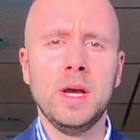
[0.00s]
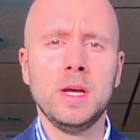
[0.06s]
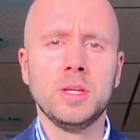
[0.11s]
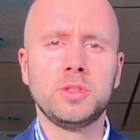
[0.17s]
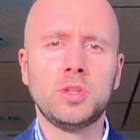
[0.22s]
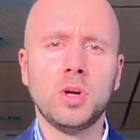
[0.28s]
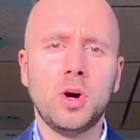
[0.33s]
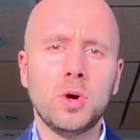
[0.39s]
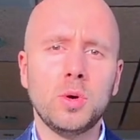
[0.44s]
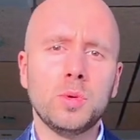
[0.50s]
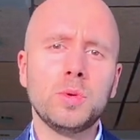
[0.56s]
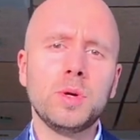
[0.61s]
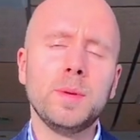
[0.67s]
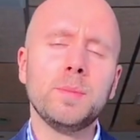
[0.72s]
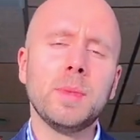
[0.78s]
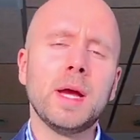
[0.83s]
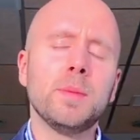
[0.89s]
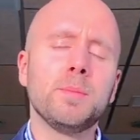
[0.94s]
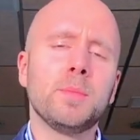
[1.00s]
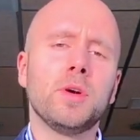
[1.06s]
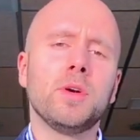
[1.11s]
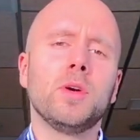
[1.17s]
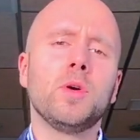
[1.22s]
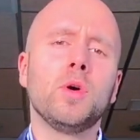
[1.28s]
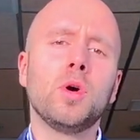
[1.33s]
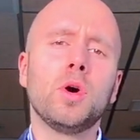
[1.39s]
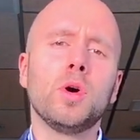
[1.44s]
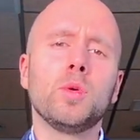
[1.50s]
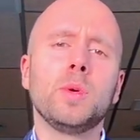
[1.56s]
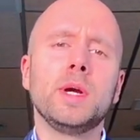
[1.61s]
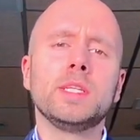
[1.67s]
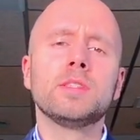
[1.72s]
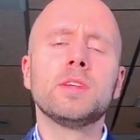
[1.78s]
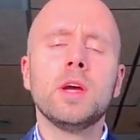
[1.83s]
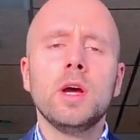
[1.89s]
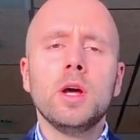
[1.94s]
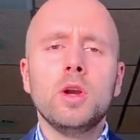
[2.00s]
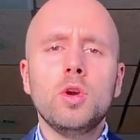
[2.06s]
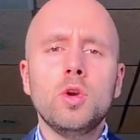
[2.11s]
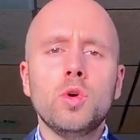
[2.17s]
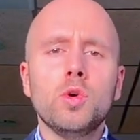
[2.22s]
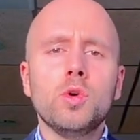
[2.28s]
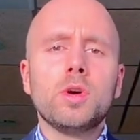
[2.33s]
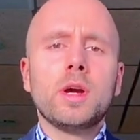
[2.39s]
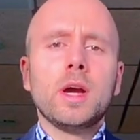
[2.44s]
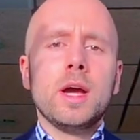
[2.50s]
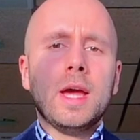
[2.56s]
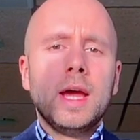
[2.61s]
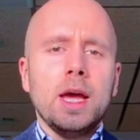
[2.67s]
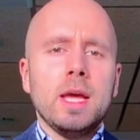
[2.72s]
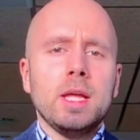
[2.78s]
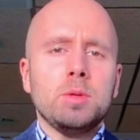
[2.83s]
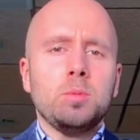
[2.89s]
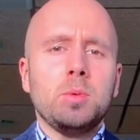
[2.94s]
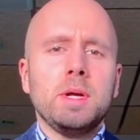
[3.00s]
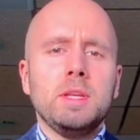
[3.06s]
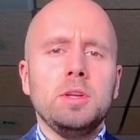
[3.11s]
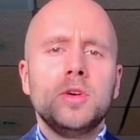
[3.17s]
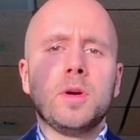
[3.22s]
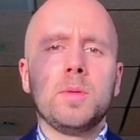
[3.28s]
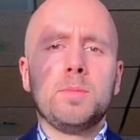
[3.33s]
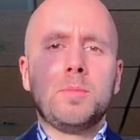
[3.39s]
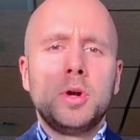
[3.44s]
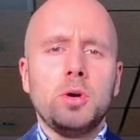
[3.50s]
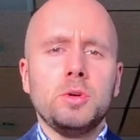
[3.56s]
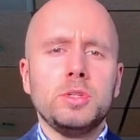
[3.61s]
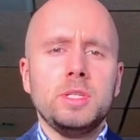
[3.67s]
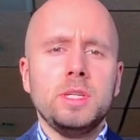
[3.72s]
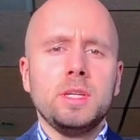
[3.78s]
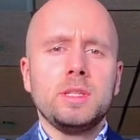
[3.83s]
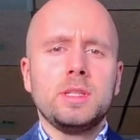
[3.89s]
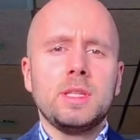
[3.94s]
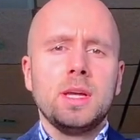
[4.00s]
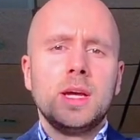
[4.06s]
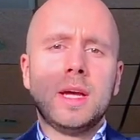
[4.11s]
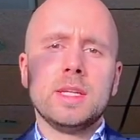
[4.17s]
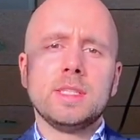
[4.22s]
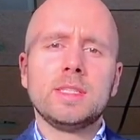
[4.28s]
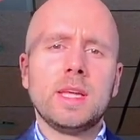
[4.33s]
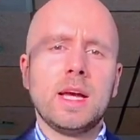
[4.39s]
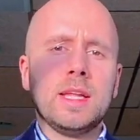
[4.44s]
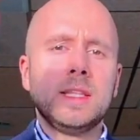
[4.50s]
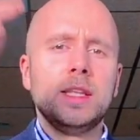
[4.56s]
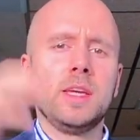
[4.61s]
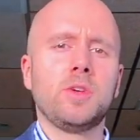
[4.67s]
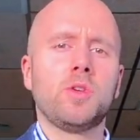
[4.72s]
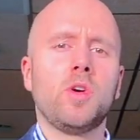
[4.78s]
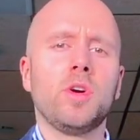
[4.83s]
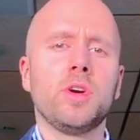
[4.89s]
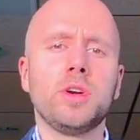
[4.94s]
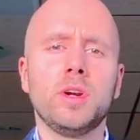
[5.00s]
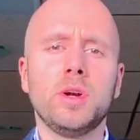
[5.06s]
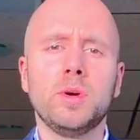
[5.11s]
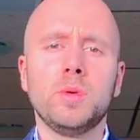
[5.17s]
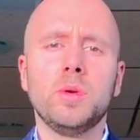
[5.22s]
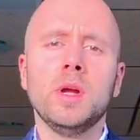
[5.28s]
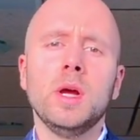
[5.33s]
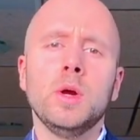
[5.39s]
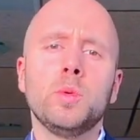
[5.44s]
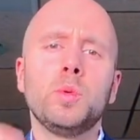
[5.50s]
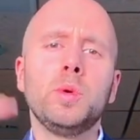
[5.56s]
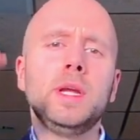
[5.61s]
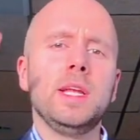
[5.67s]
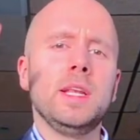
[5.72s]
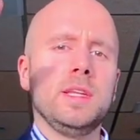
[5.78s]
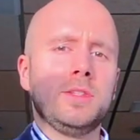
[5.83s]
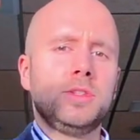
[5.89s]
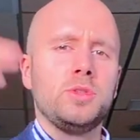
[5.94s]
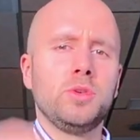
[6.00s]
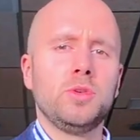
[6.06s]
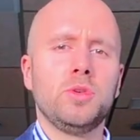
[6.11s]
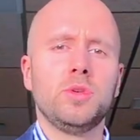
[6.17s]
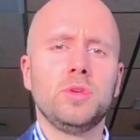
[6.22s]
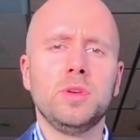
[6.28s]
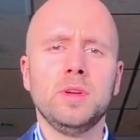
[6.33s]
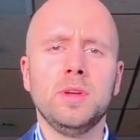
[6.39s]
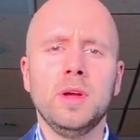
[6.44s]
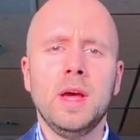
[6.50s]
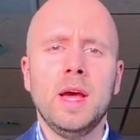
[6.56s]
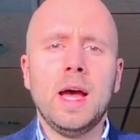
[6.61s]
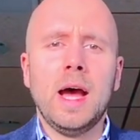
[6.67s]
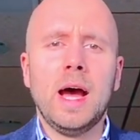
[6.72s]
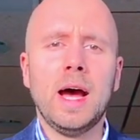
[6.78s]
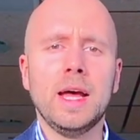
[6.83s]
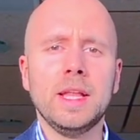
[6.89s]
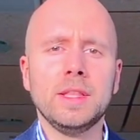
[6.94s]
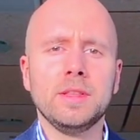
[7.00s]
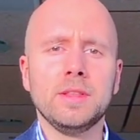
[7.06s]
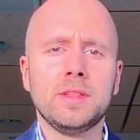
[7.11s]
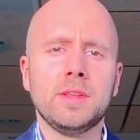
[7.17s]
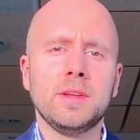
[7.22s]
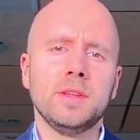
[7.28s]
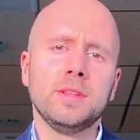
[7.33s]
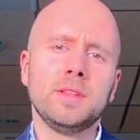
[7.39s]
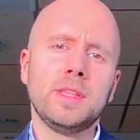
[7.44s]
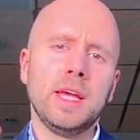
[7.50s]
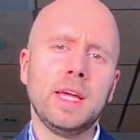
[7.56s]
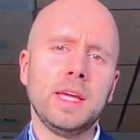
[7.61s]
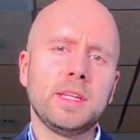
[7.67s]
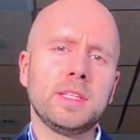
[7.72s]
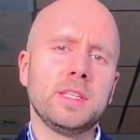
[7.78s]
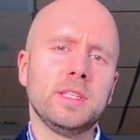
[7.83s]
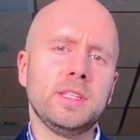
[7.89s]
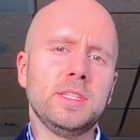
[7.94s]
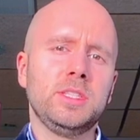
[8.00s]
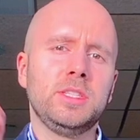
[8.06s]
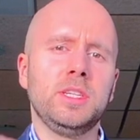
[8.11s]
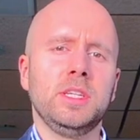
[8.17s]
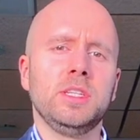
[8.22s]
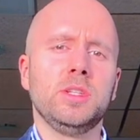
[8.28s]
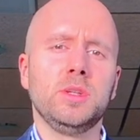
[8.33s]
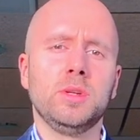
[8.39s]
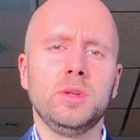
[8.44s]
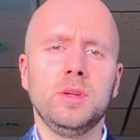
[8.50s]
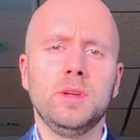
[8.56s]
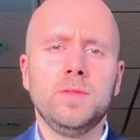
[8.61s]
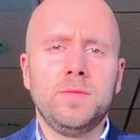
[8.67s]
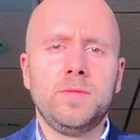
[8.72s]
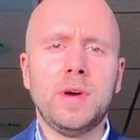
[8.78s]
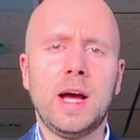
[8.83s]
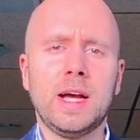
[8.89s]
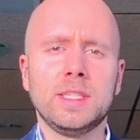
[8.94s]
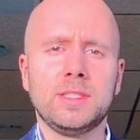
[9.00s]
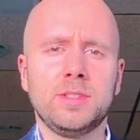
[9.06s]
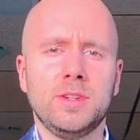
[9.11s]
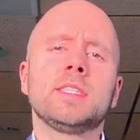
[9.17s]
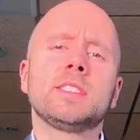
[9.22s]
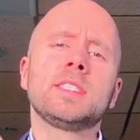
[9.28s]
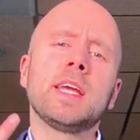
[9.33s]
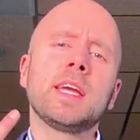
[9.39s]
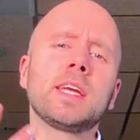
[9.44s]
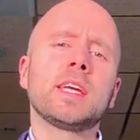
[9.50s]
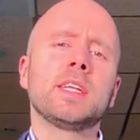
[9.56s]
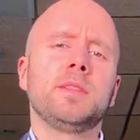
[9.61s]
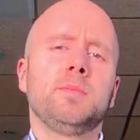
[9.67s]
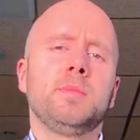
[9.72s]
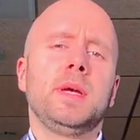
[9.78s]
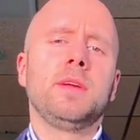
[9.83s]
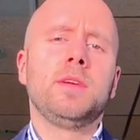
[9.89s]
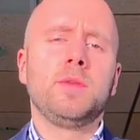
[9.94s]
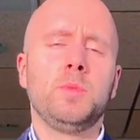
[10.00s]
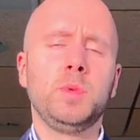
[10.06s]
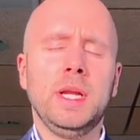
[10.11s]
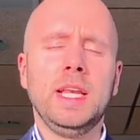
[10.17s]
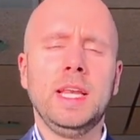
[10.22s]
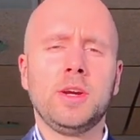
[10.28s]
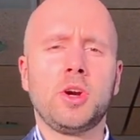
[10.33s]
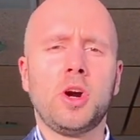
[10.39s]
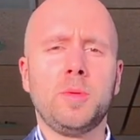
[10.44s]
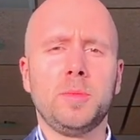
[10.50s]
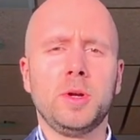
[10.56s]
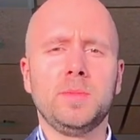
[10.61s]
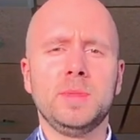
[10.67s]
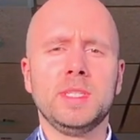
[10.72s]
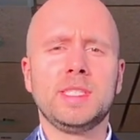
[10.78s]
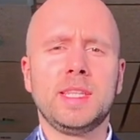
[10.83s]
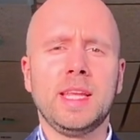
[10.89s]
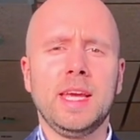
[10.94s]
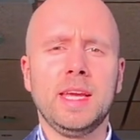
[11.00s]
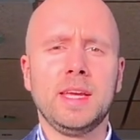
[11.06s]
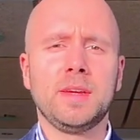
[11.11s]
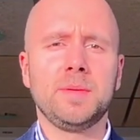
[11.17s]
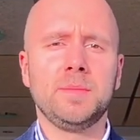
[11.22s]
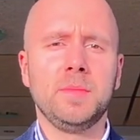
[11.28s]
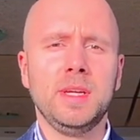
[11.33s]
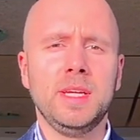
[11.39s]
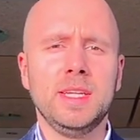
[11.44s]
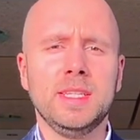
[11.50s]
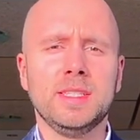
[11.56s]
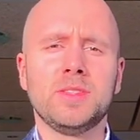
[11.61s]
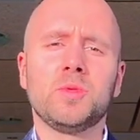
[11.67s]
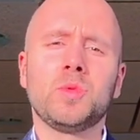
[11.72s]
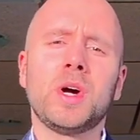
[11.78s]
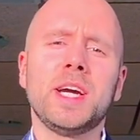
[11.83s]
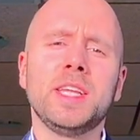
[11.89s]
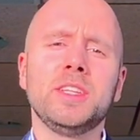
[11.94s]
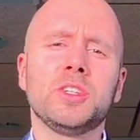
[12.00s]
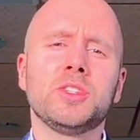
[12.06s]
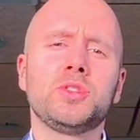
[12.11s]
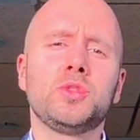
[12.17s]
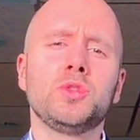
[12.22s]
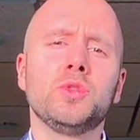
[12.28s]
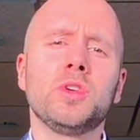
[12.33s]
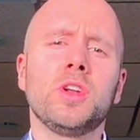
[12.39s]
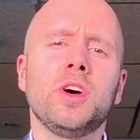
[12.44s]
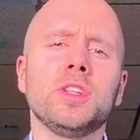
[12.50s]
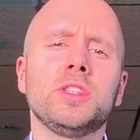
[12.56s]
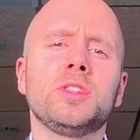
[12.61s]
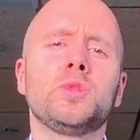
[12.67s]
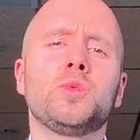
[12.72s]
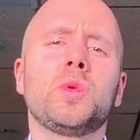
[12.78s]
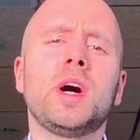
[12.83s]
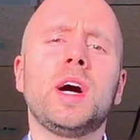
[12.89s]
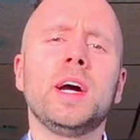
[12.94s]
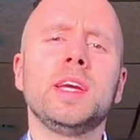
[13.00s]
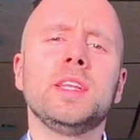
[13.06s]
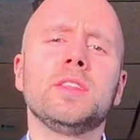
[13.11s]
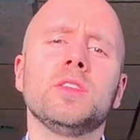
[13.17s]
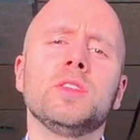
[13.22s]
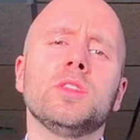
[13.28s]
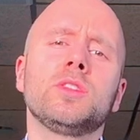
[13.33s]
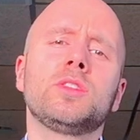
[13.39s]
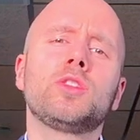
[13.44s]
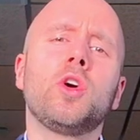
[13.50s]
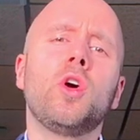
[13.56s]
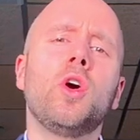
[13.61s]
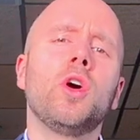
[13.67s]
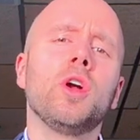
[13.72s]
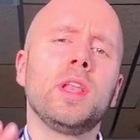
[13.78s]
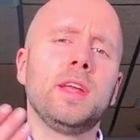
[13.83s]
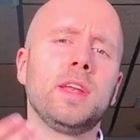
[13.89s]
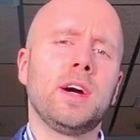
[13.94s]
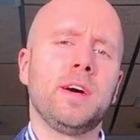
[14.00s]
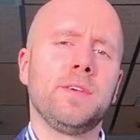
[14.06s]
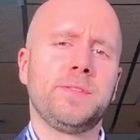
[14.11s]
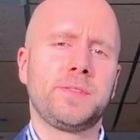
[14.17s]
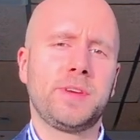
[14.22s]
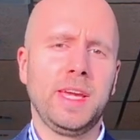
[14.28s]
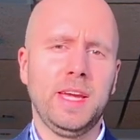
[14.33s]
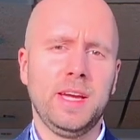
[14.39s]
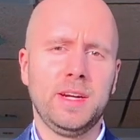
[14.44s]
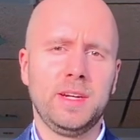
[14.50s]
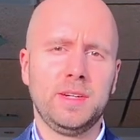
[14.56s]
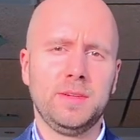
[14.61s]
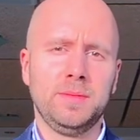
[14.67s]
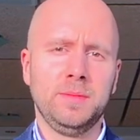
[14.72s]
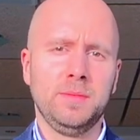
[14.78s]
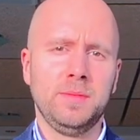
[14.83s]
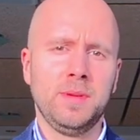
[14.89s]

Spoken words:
So remember, always look ahead when you're approaching the sandy corner really soon and take the decision faster. The second really common mistake is riders do not ride tall enough gear.